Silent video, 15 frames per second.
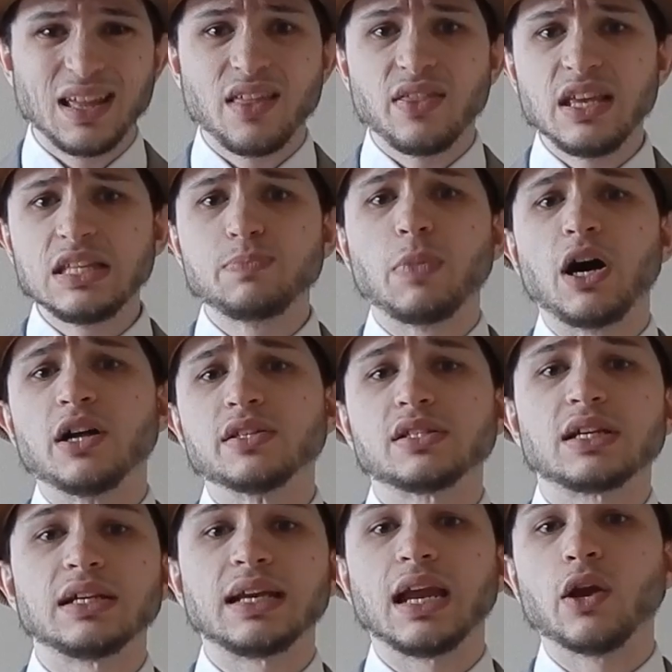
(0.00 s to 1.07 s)
These bonds
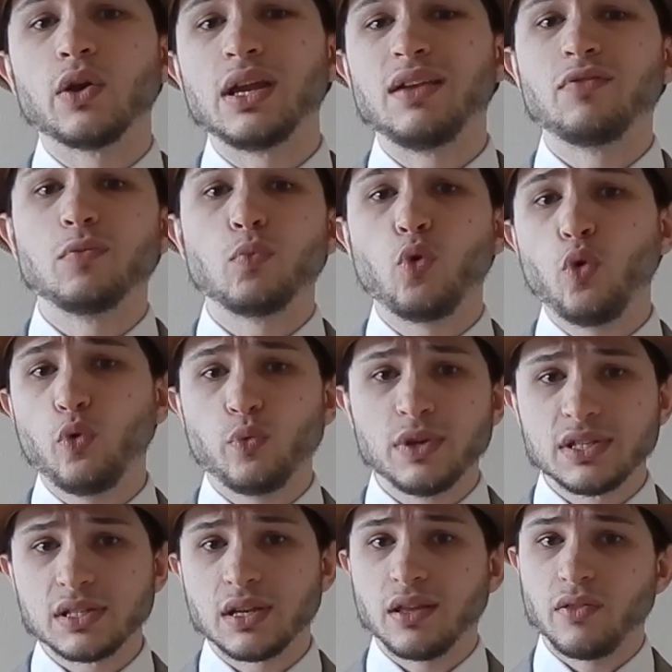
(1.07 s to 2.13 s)
can carry even more
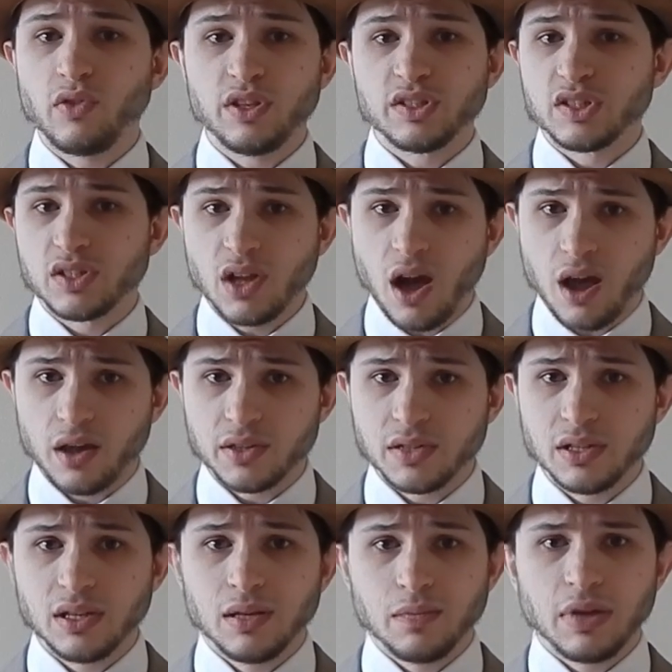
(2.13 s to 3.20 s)
risk than stocks
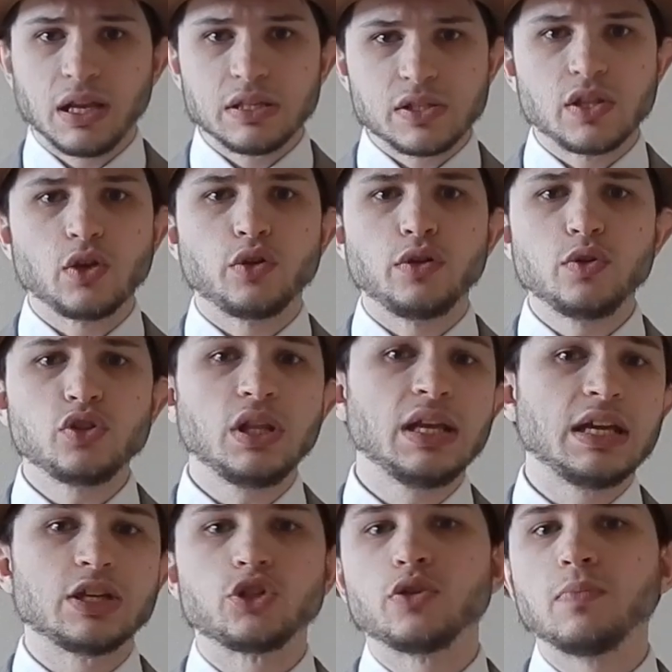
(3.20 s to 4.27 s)
because they're usually
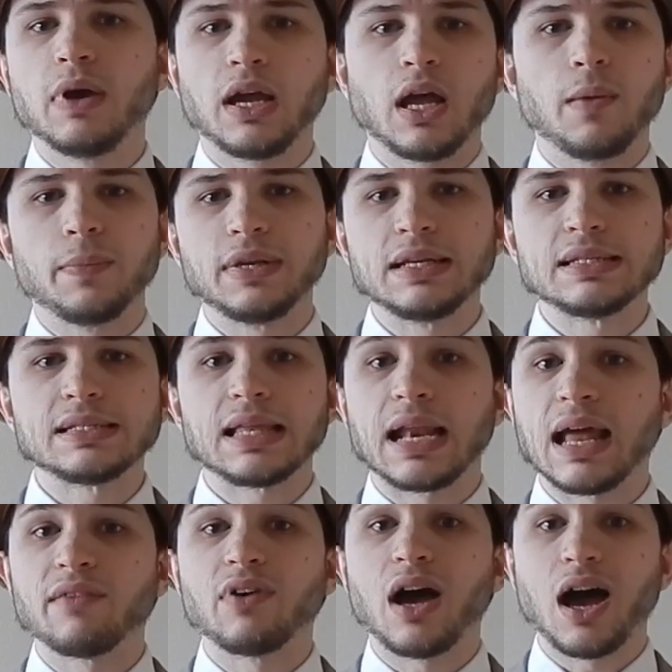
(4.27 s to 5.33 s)
issued by companies that
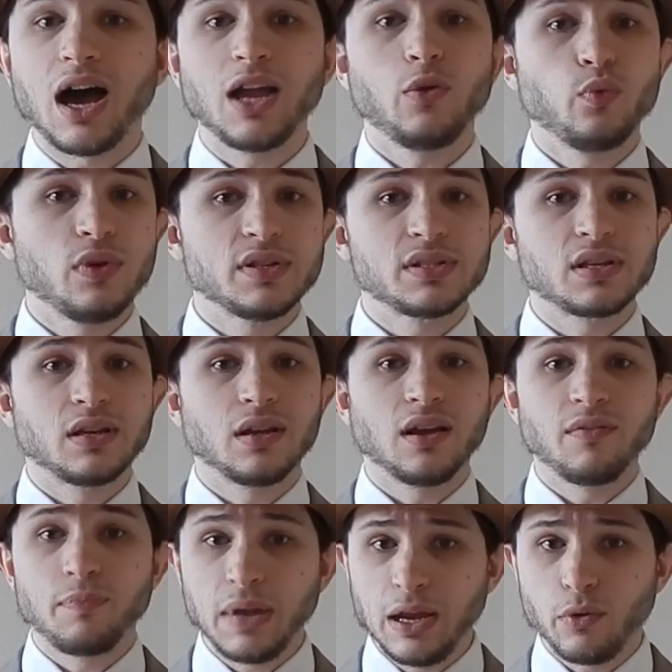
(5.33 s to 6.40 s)
have a high risk
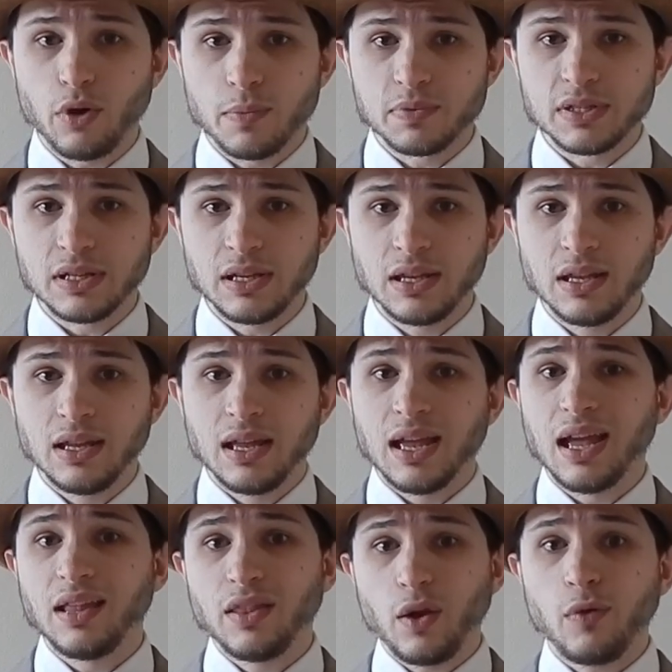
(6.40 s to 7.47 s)
of bankruptcy
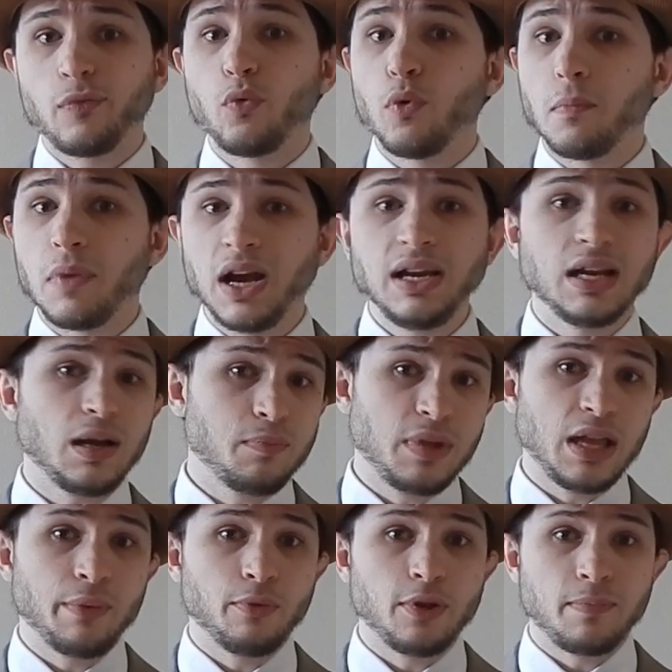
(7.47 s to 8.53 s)
and therefore might not be
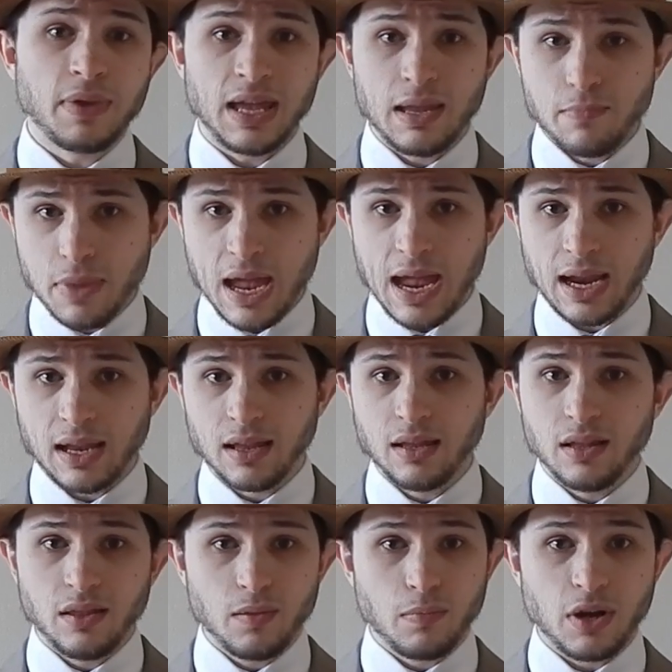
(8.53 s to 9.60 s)
able to pay back
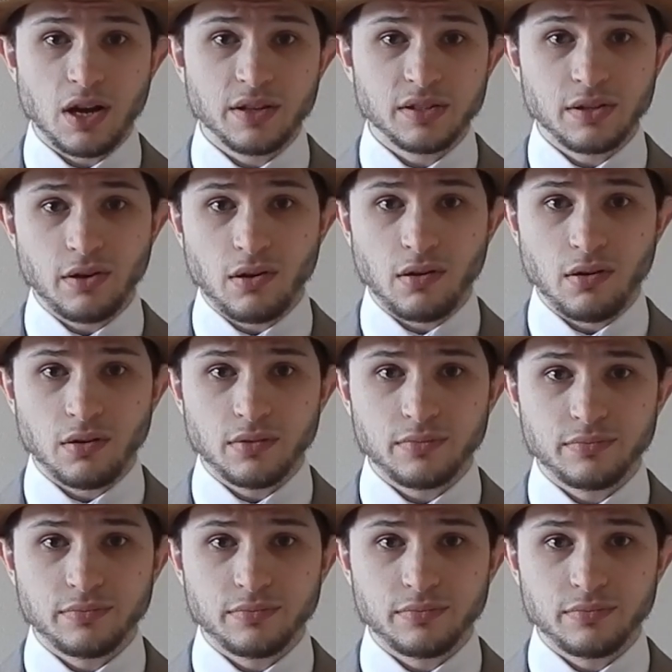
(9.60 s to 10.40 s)
the bond at all.